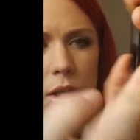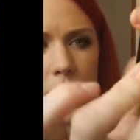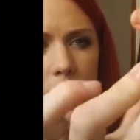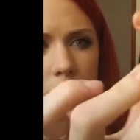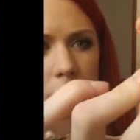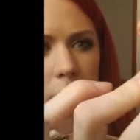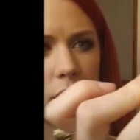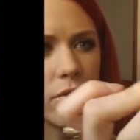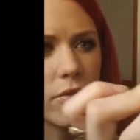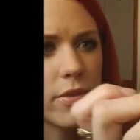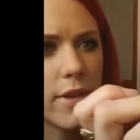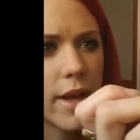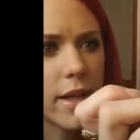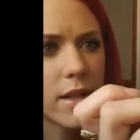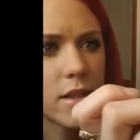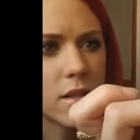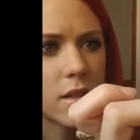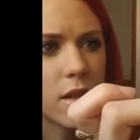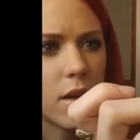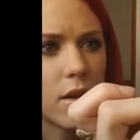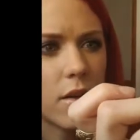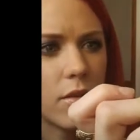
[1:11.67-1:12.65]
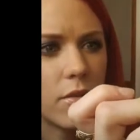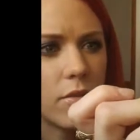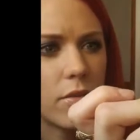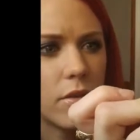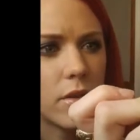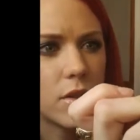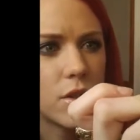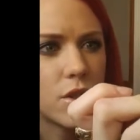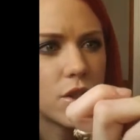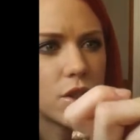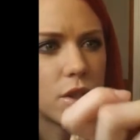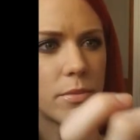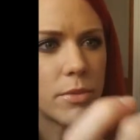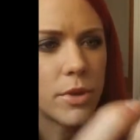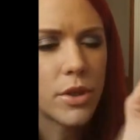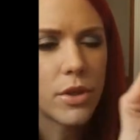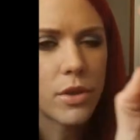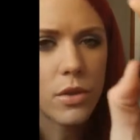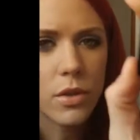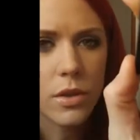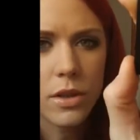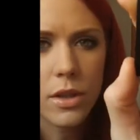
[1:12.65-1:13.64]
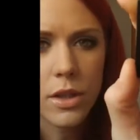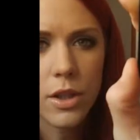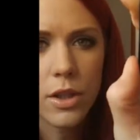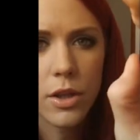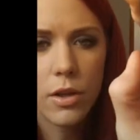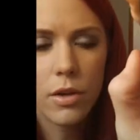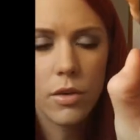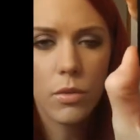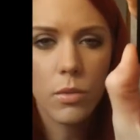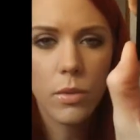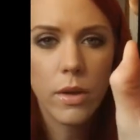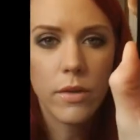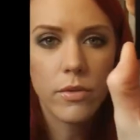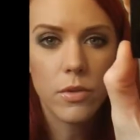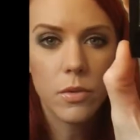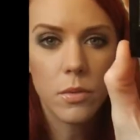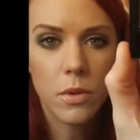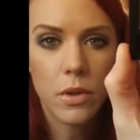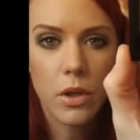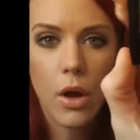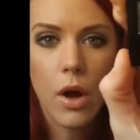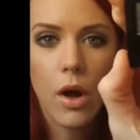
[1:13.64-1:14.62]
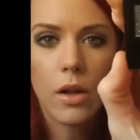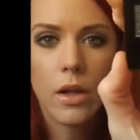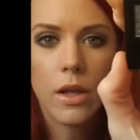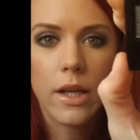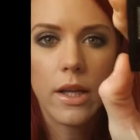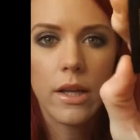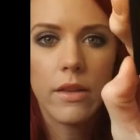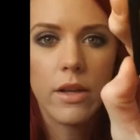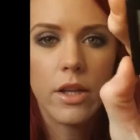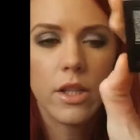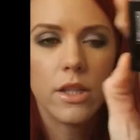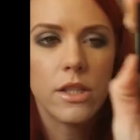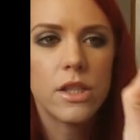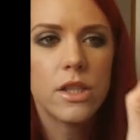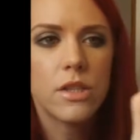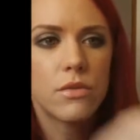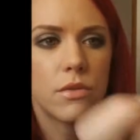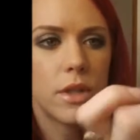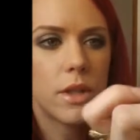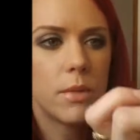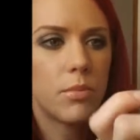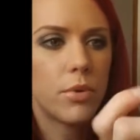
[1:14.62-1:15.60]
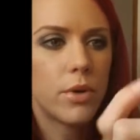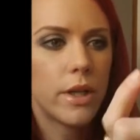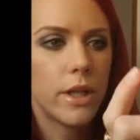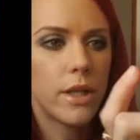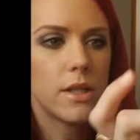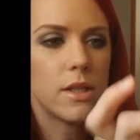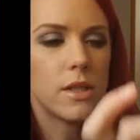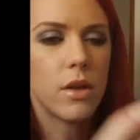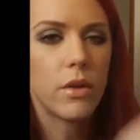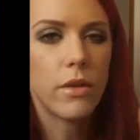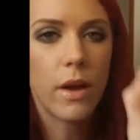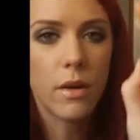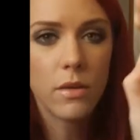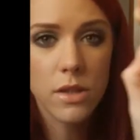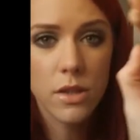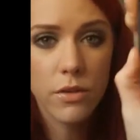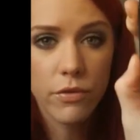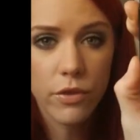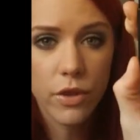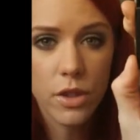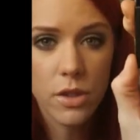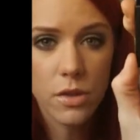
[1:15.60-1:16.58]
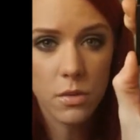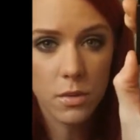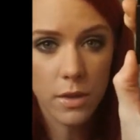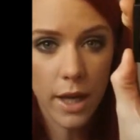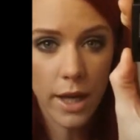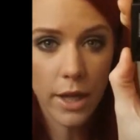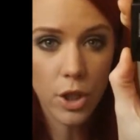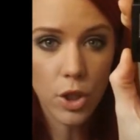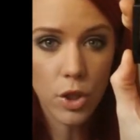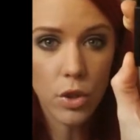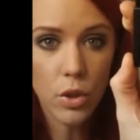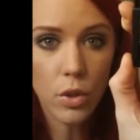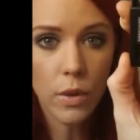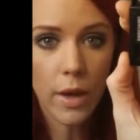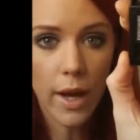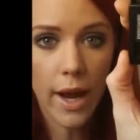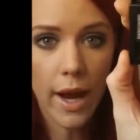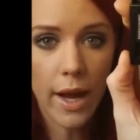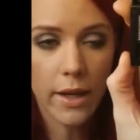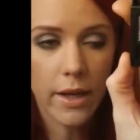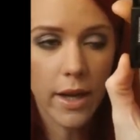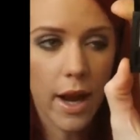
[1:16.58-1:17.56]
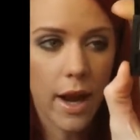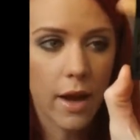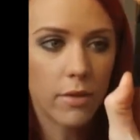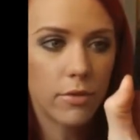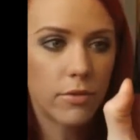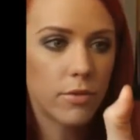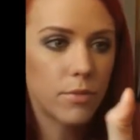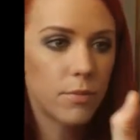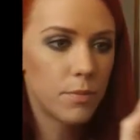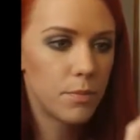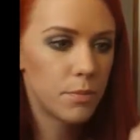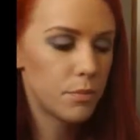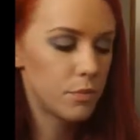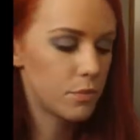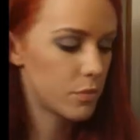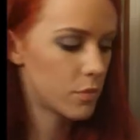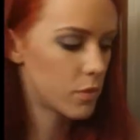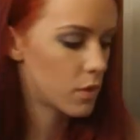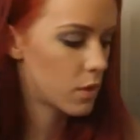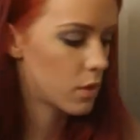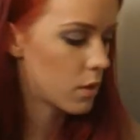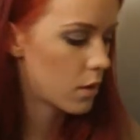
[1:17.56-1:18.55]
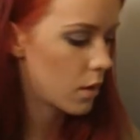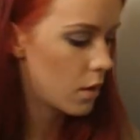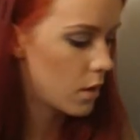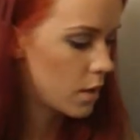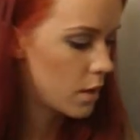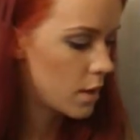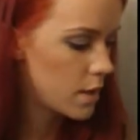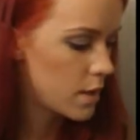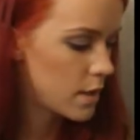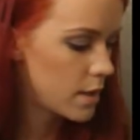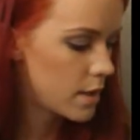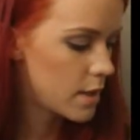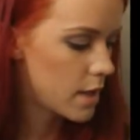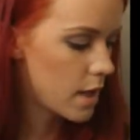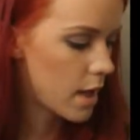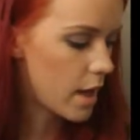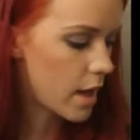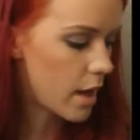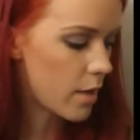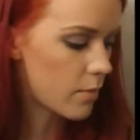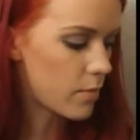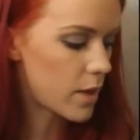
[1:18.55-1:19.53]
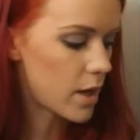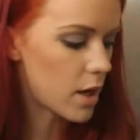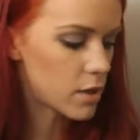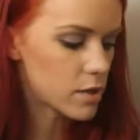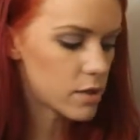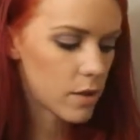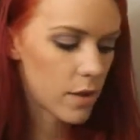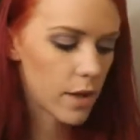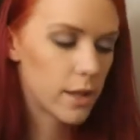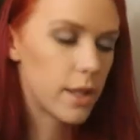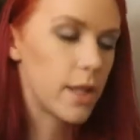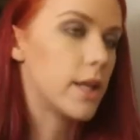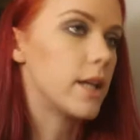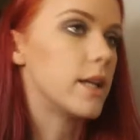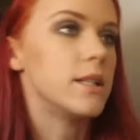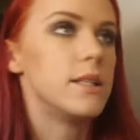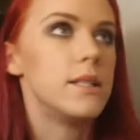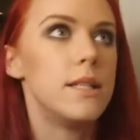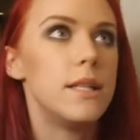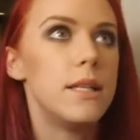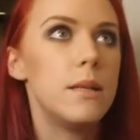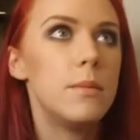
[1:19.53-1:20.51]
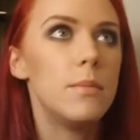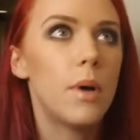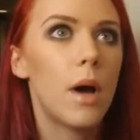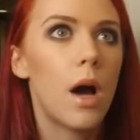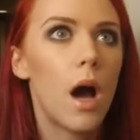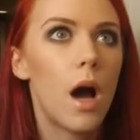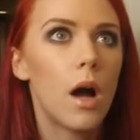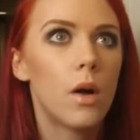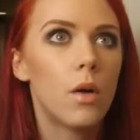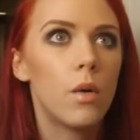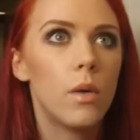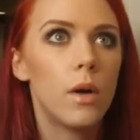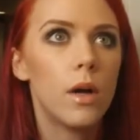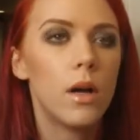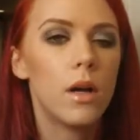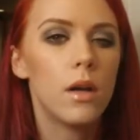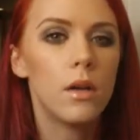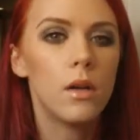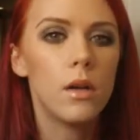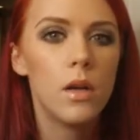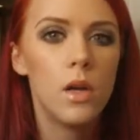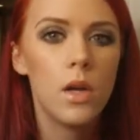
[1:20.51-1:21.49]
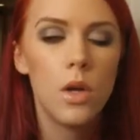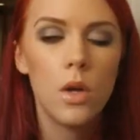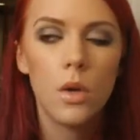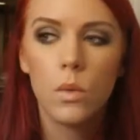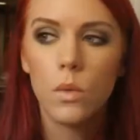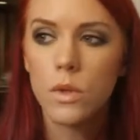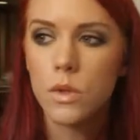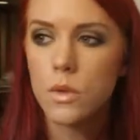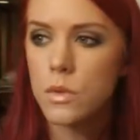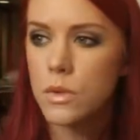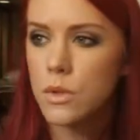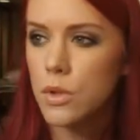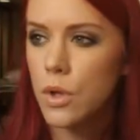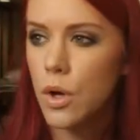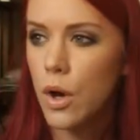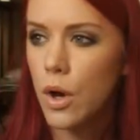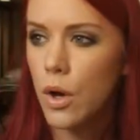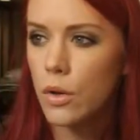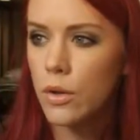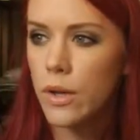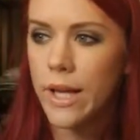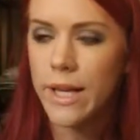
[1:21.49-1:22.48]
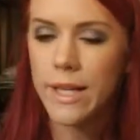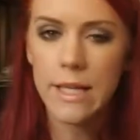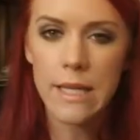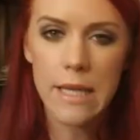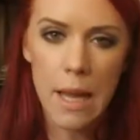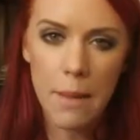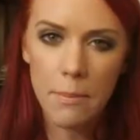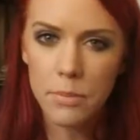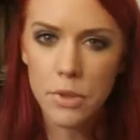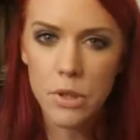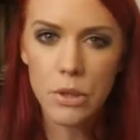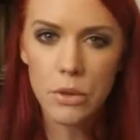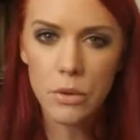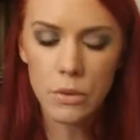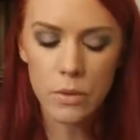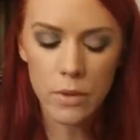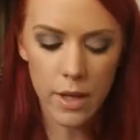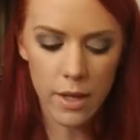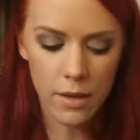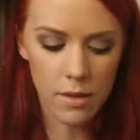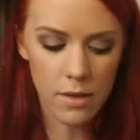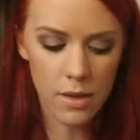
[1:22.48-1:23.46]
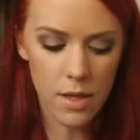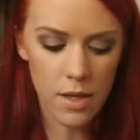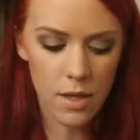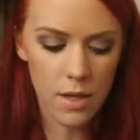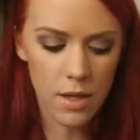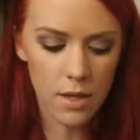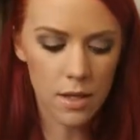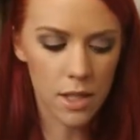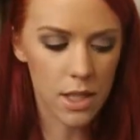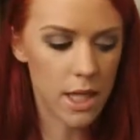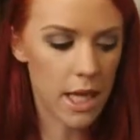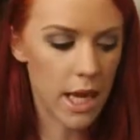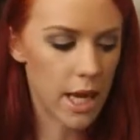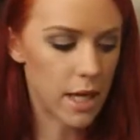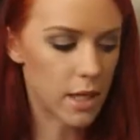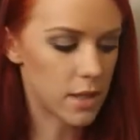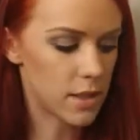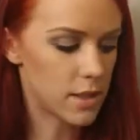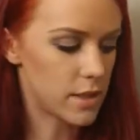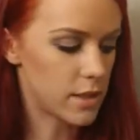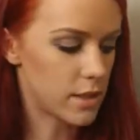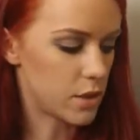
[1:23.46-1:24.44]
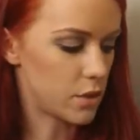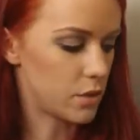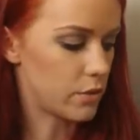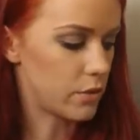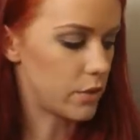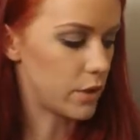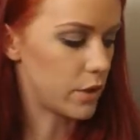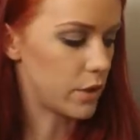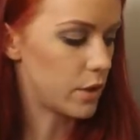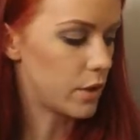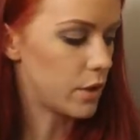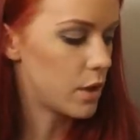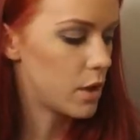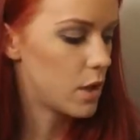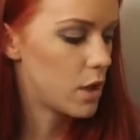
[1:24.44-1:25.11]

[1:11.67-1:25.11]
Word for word: and the flecks of shimmer or glitter, or whatever you want to call it in there. It's just really pretty. So that was the first one I knew I had to have. Um, they also had like a deep aqua, which was called like Neptune, I think. And then they had a silver.